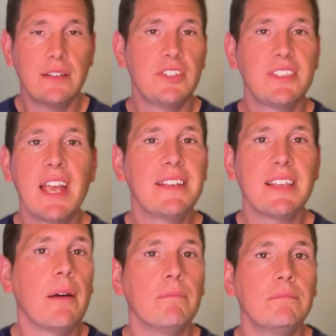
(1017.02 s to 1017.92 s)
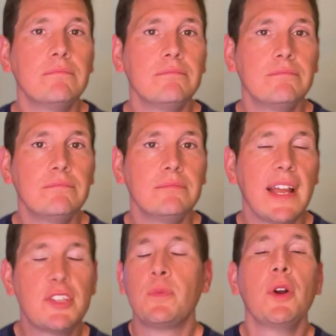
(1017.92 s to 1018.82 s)
Just hangs up.
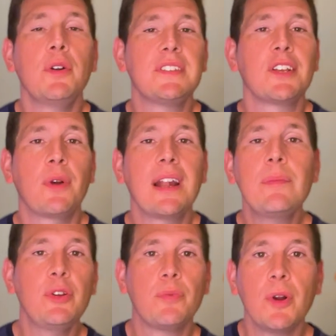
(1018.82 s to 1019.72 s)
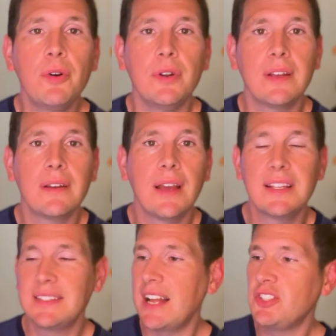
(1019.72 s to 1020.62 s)
It's rude. It's incredibly rude.
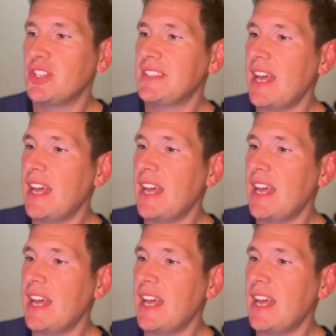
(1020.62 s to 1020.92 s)
And it's not just